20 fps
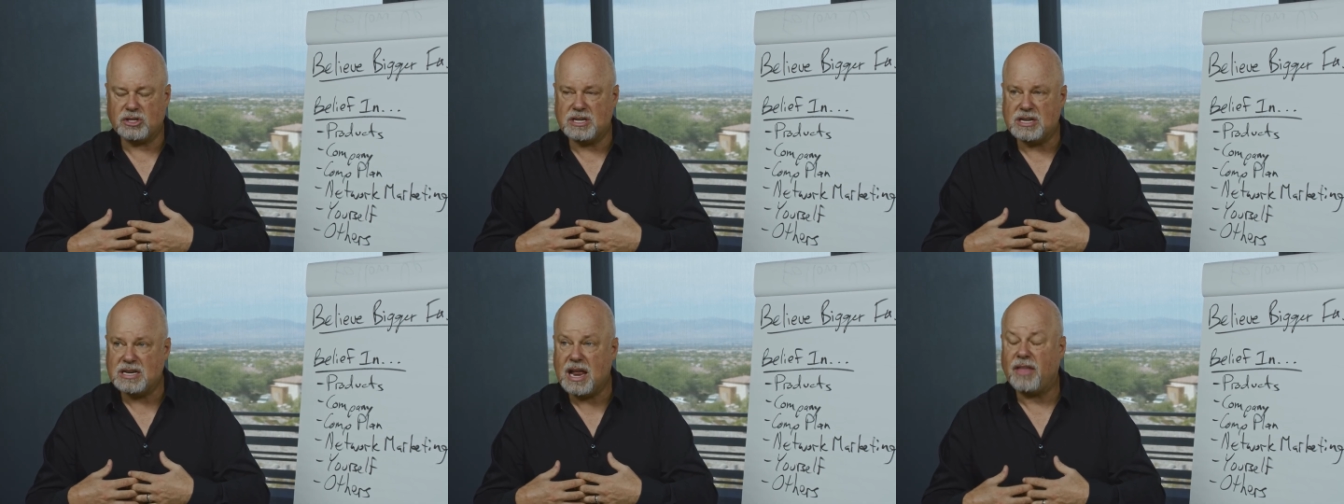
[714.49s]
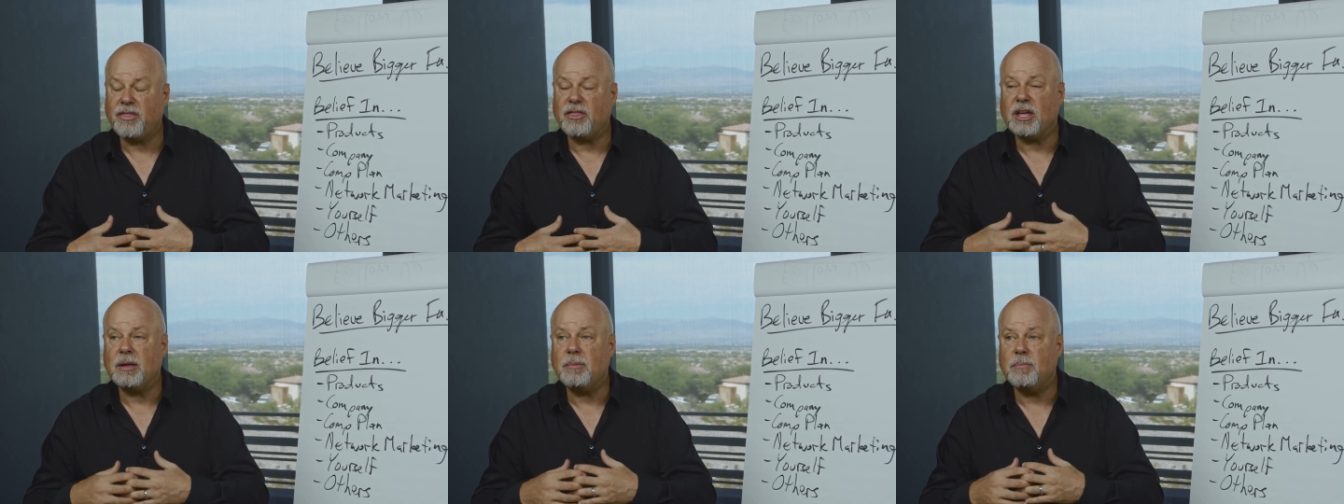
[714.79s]

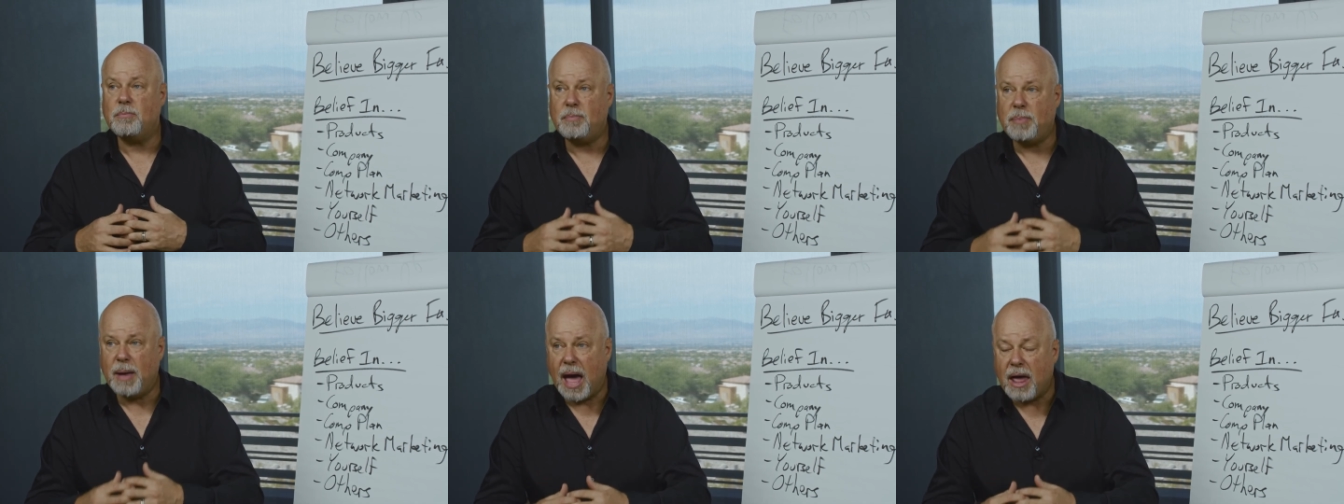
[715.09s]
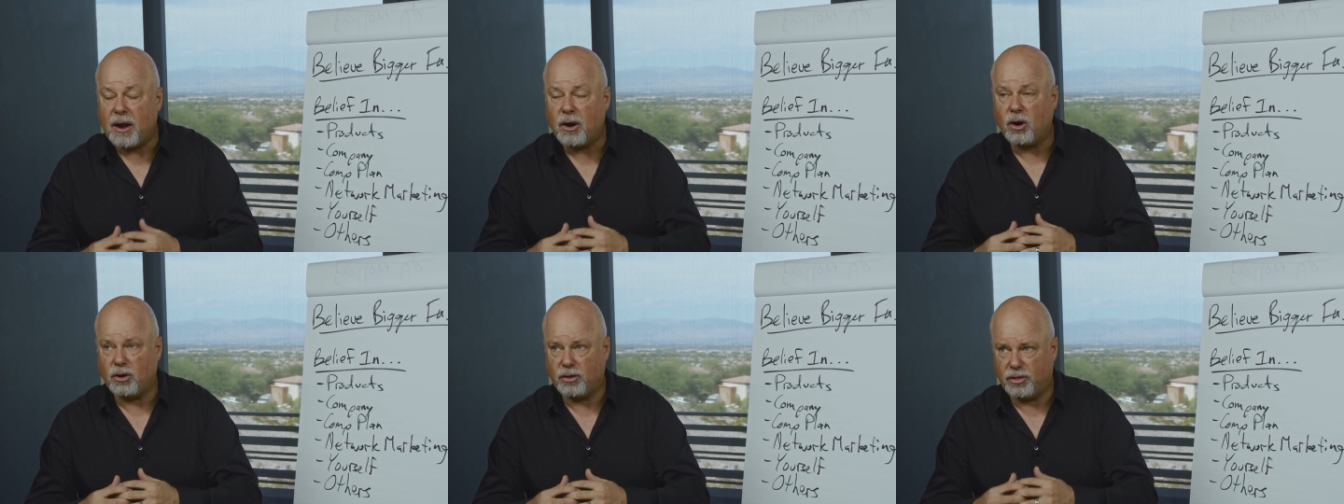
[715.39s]
nothing
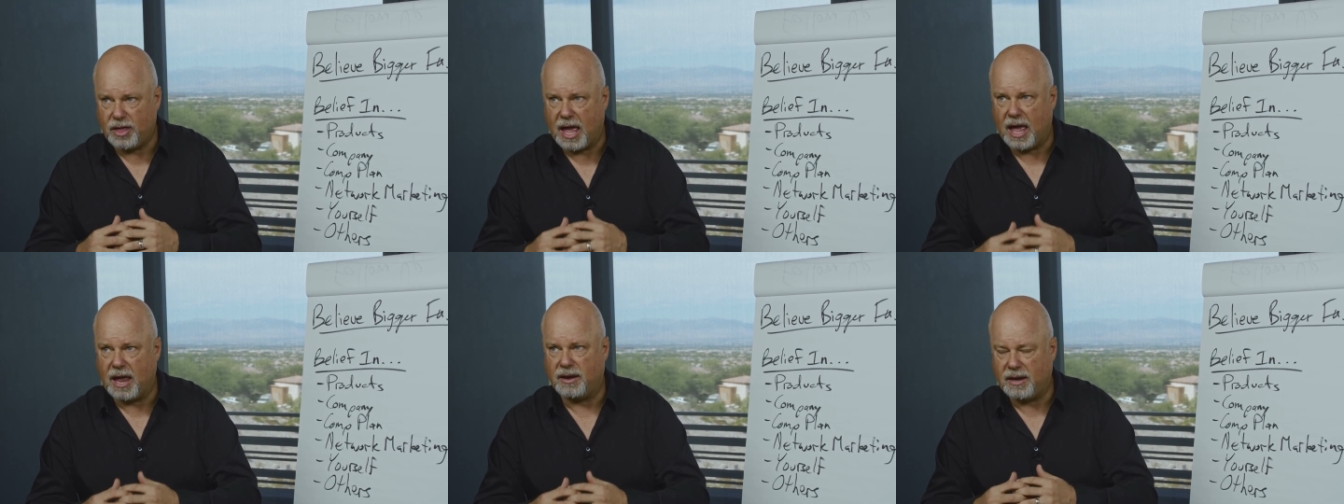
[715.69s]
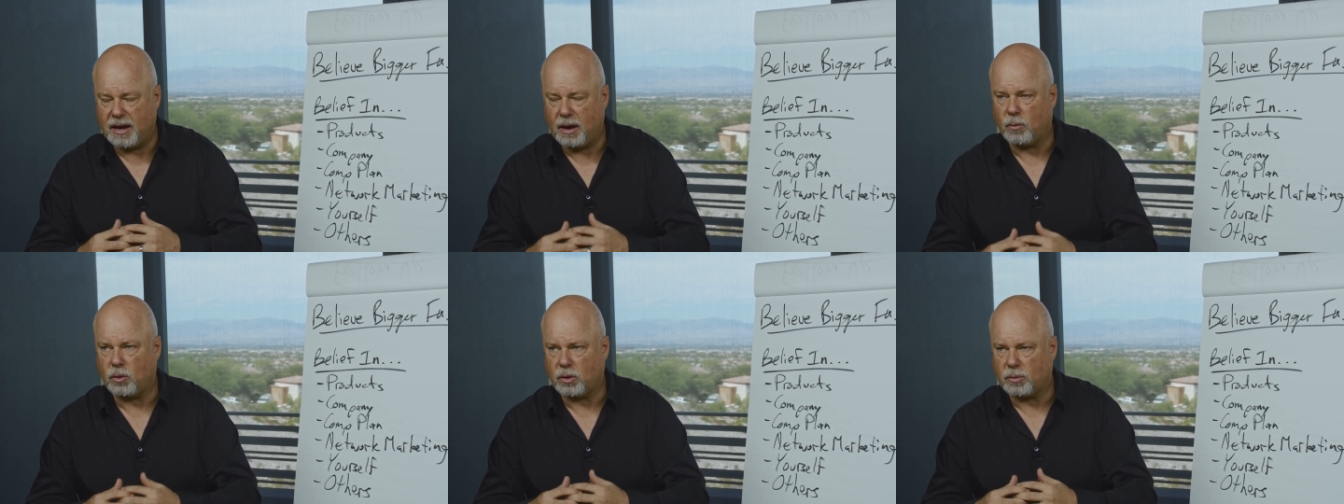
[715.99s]
better than
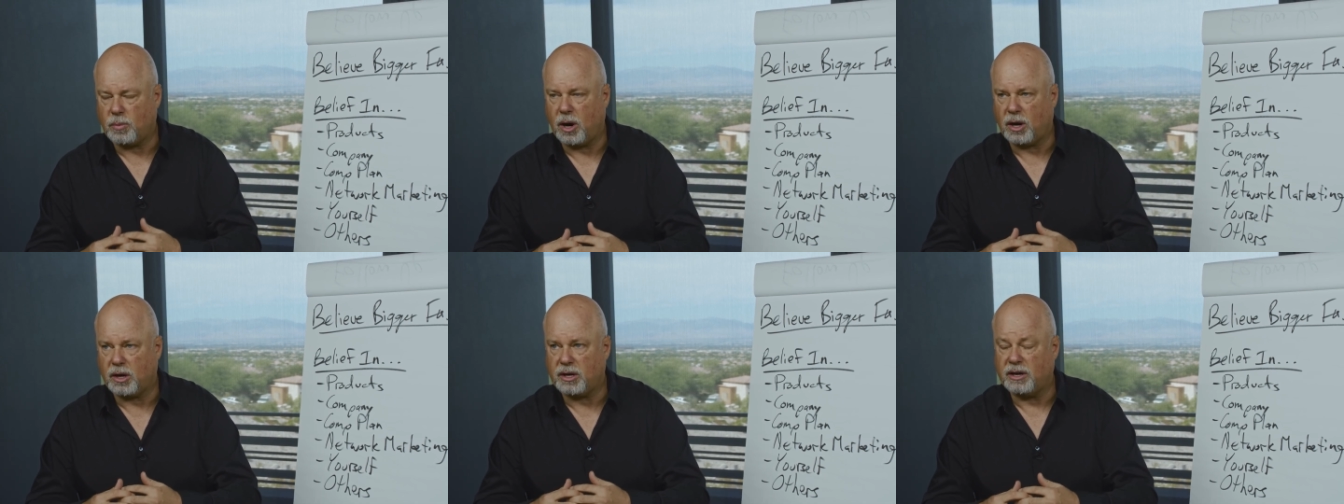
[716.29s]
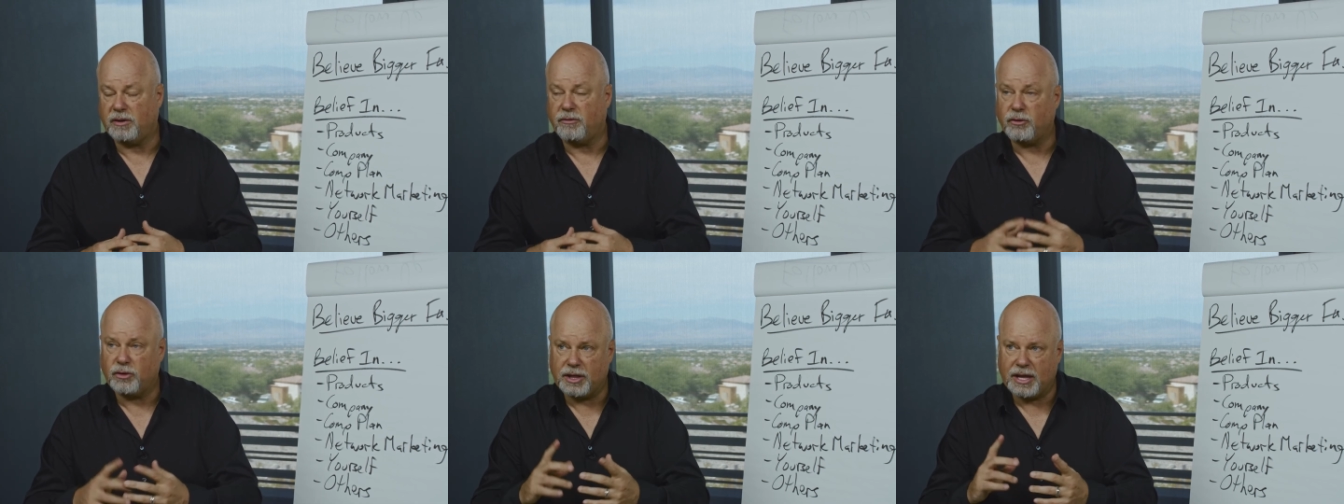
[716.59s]
network
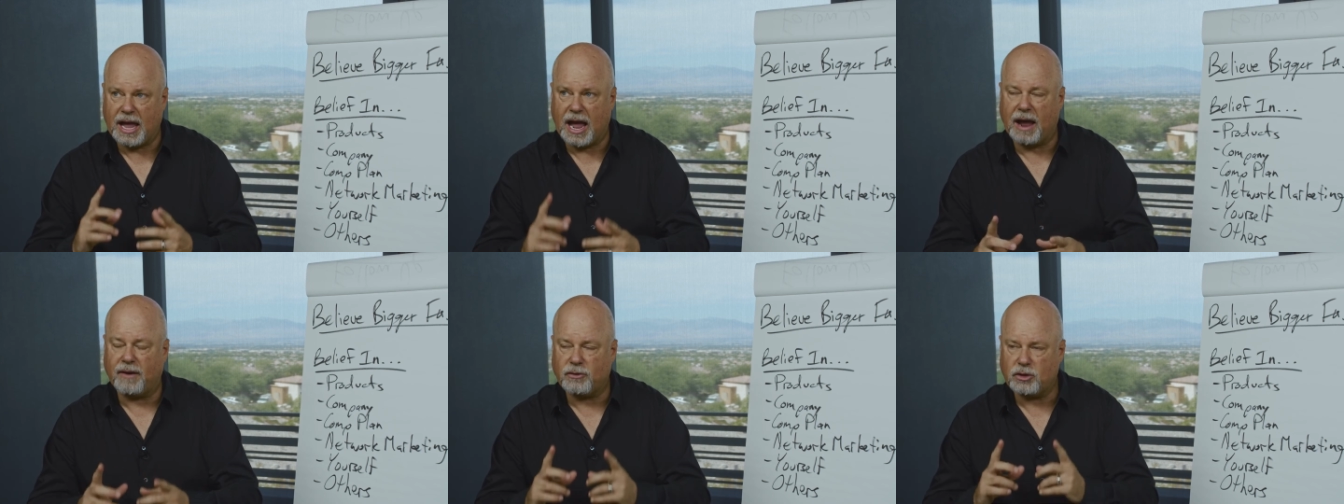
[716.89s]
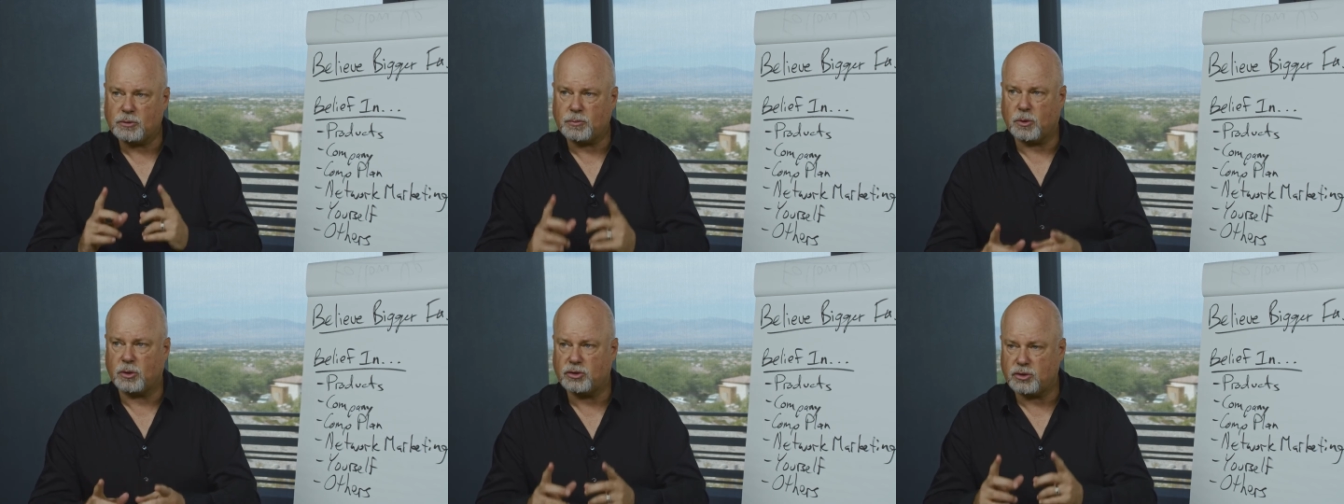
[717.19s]
marketing for the
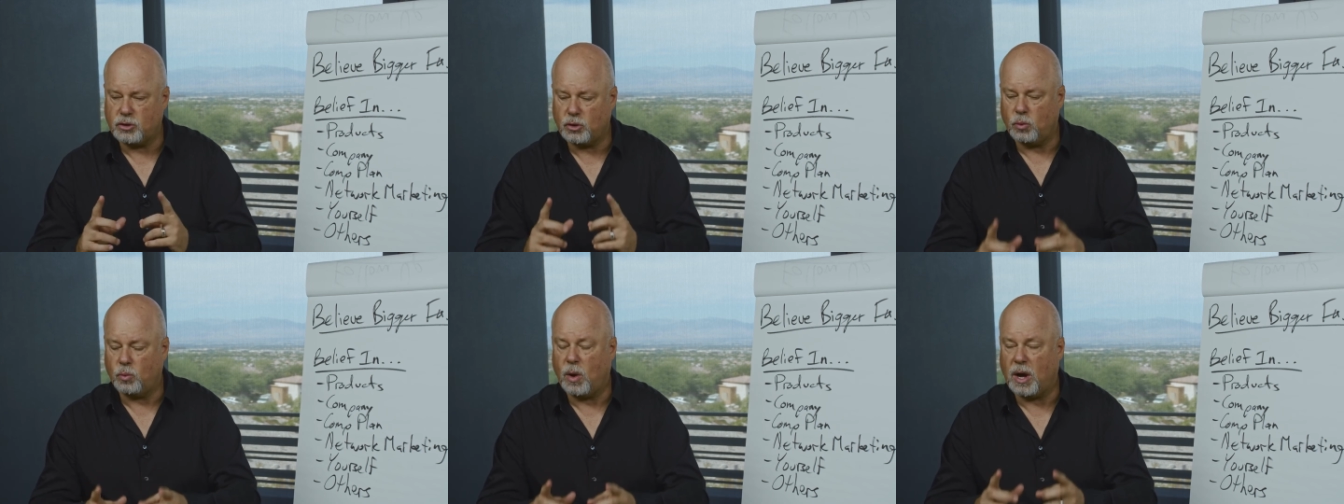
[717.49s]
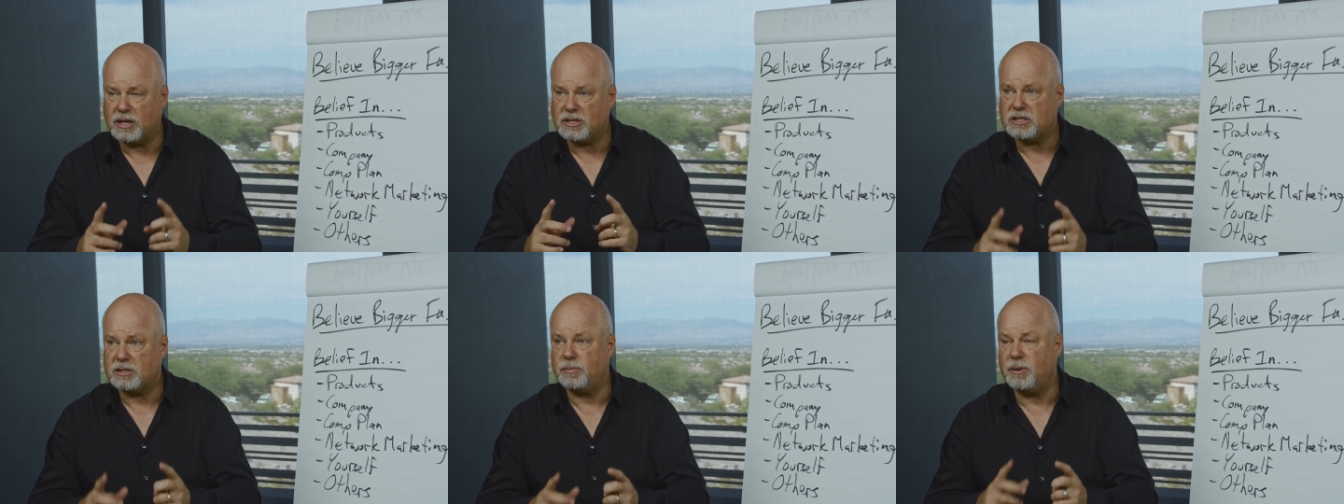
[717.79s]
average person who wants to